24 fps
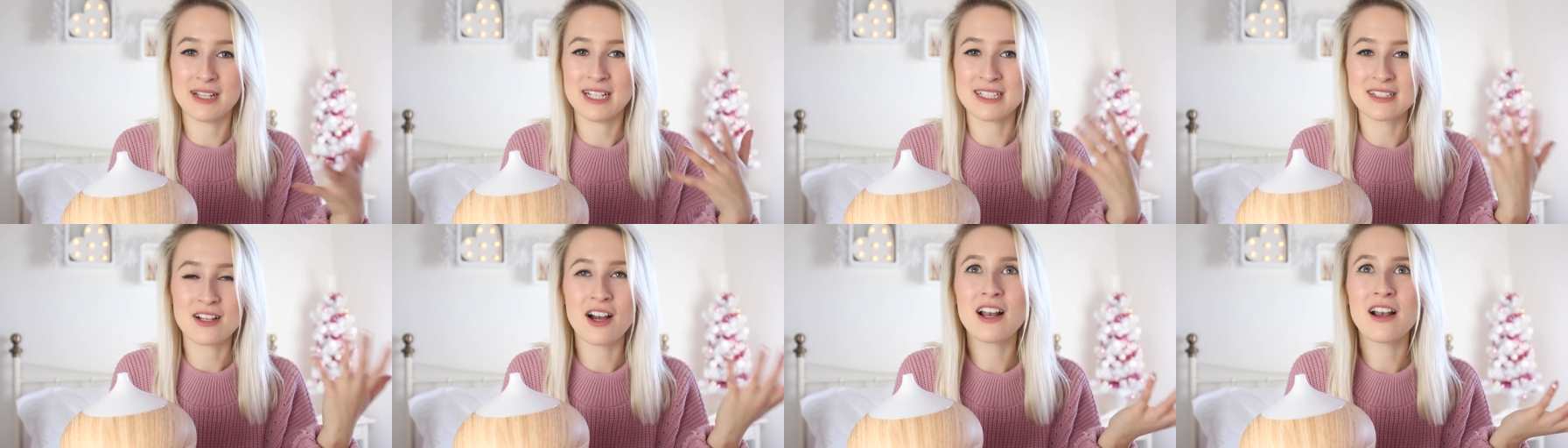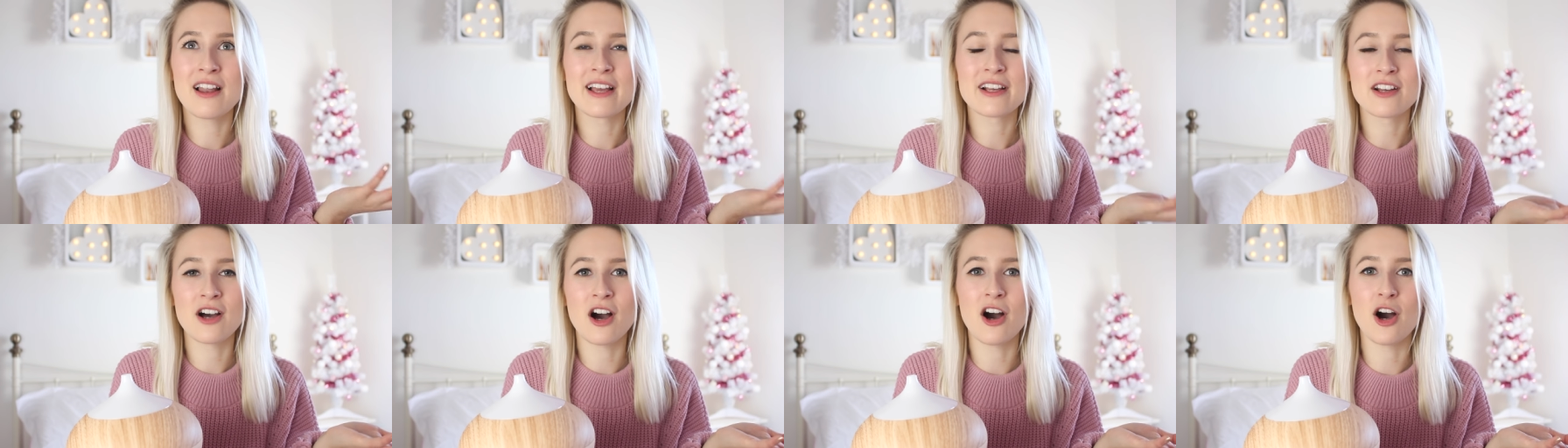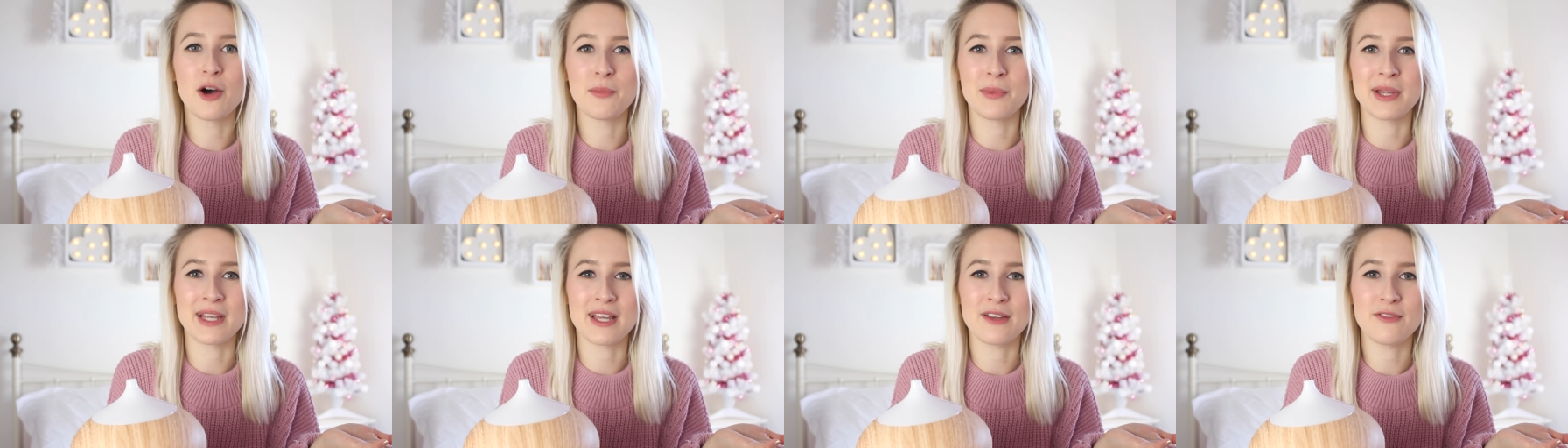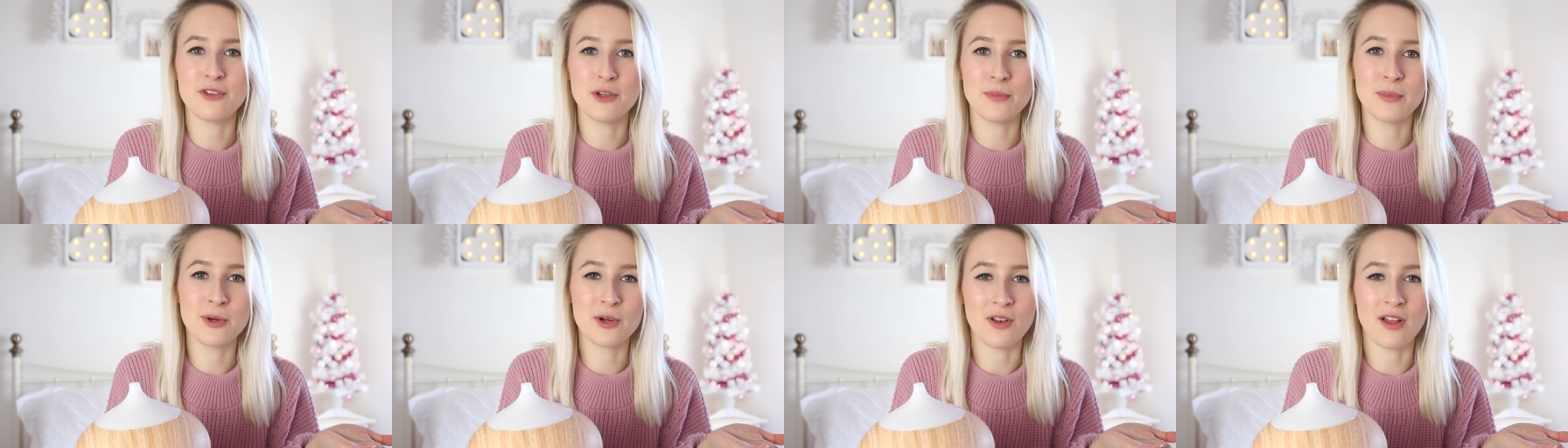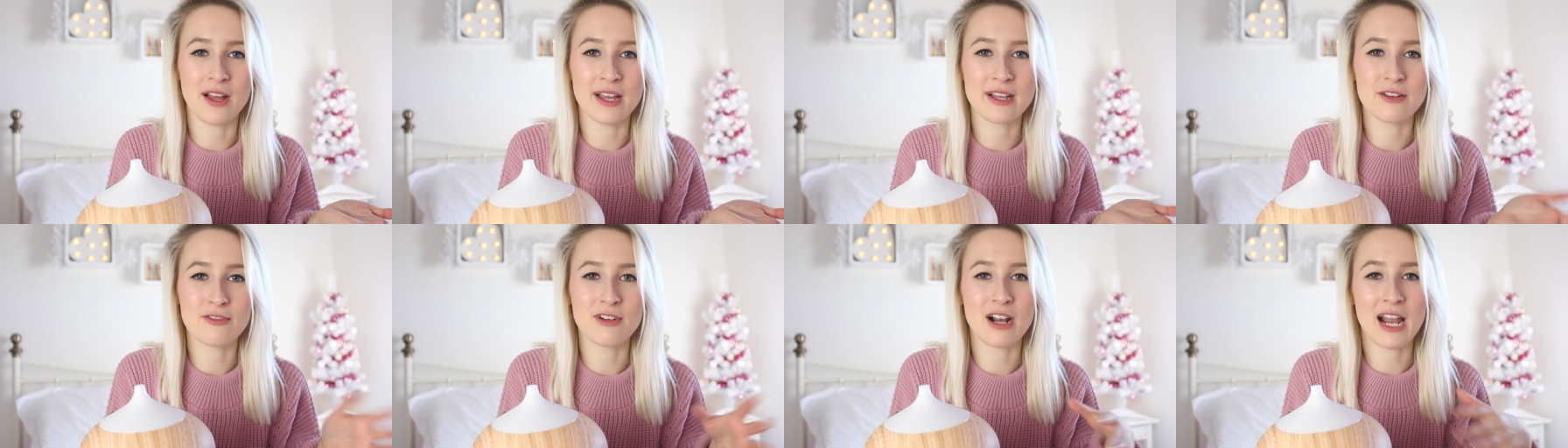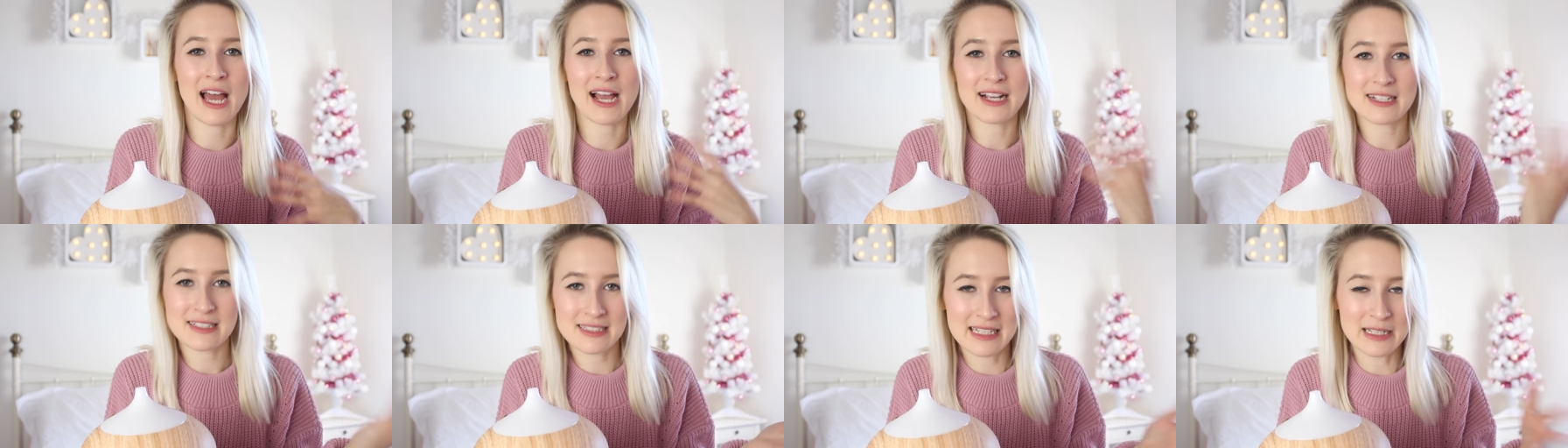It's kind of like calming if you put like
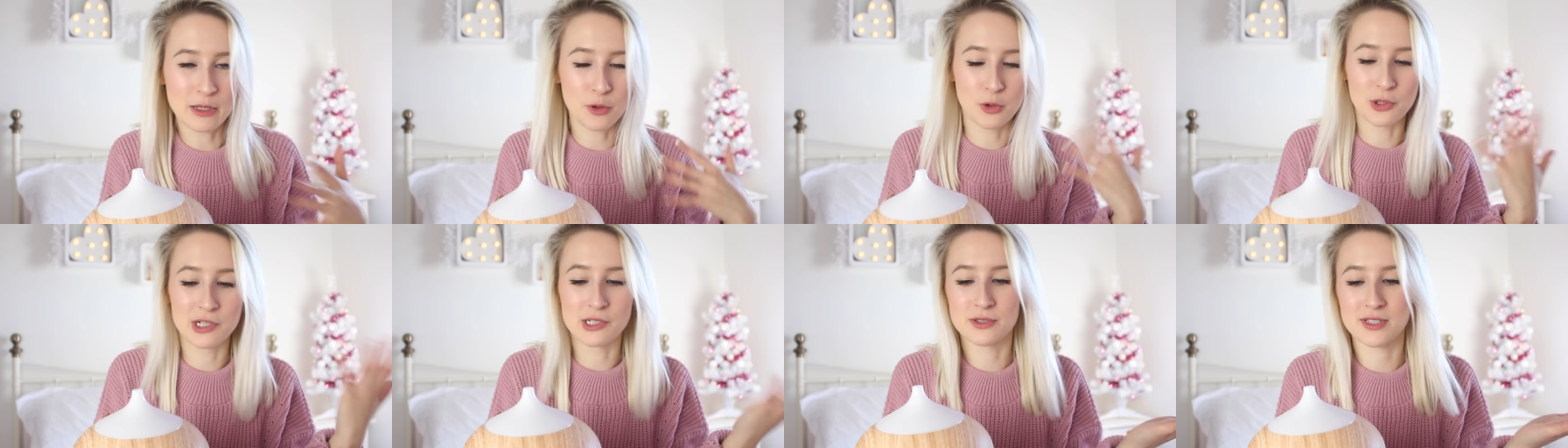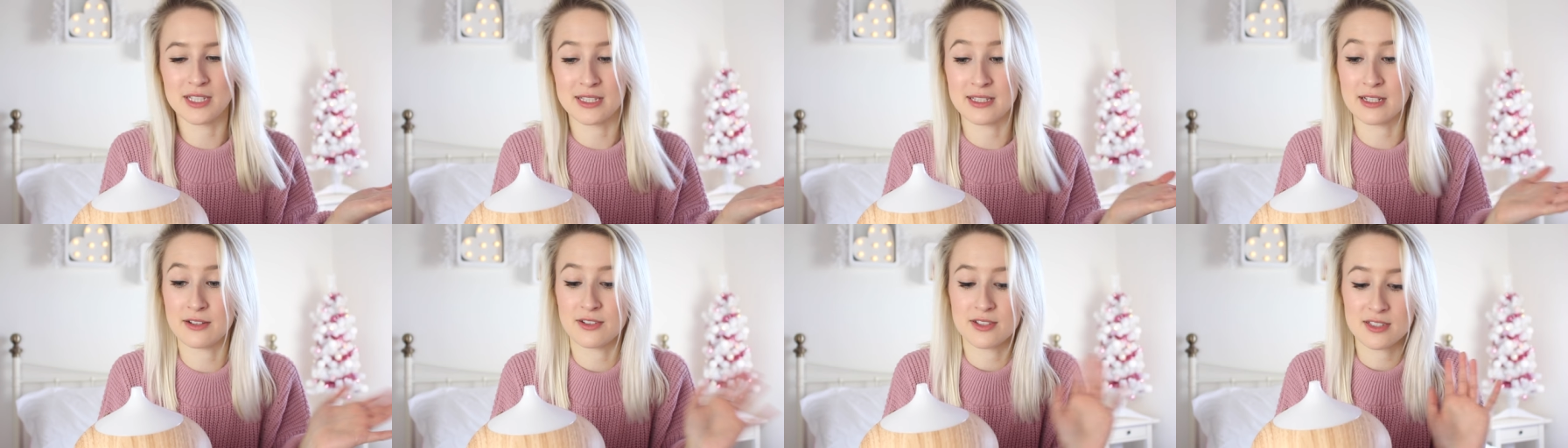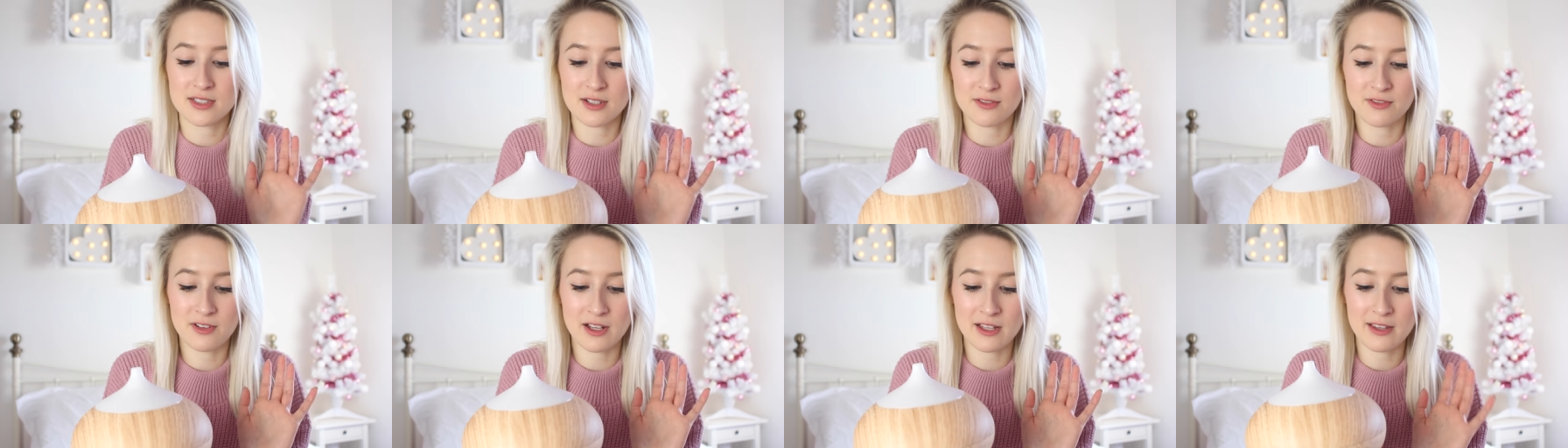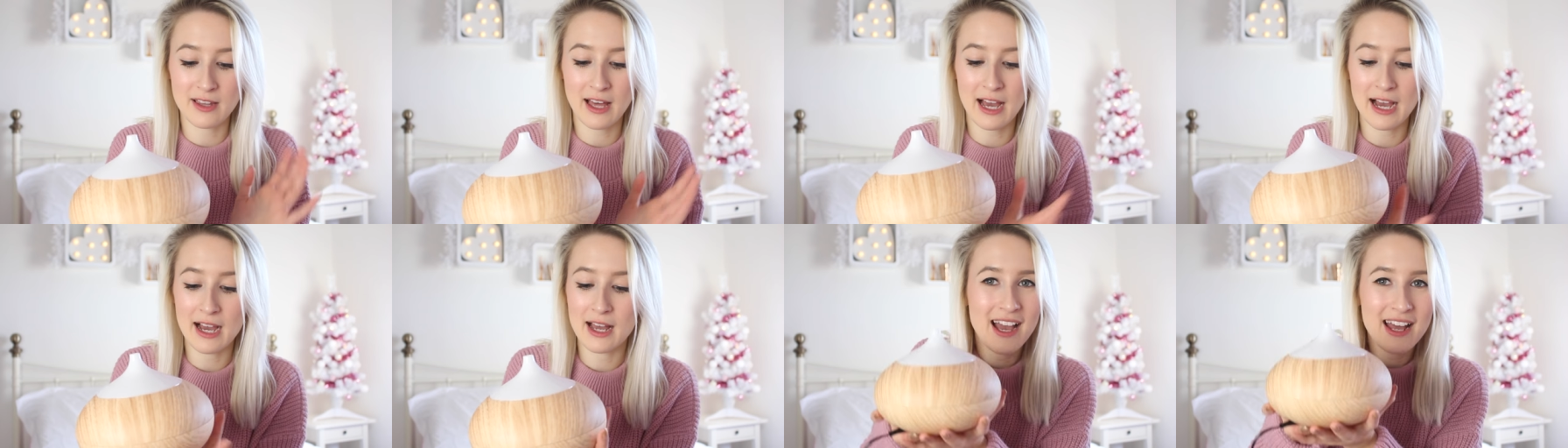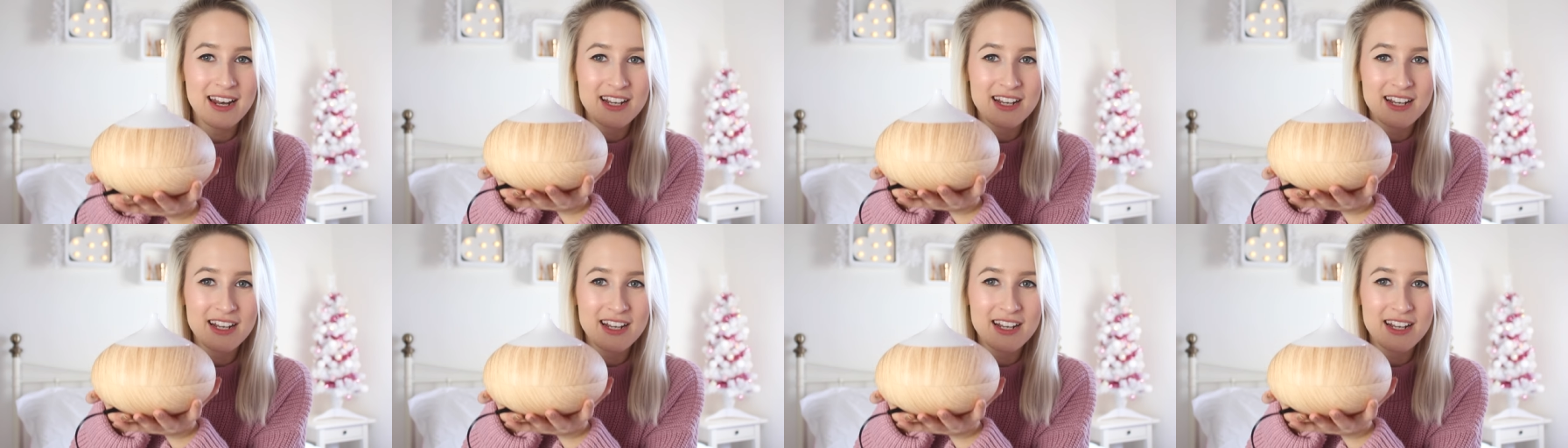relaxing oils in there and stuff like that.